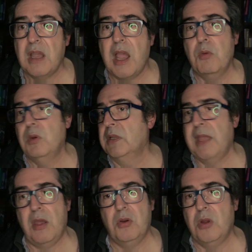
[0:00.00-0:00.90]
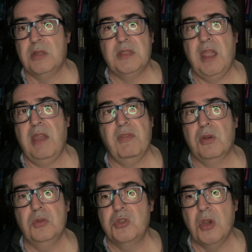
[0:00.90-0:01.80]
I will now not have a
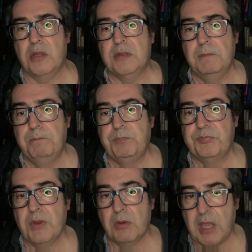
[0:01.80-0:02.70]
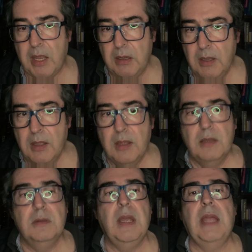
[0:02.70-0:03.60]
good shot. Okay.
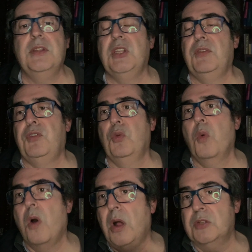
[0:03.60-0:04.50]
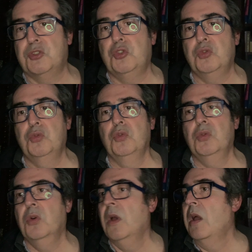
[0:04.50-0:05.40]
And if you want to
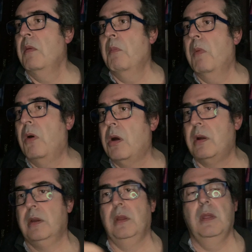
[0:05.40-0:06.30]
do more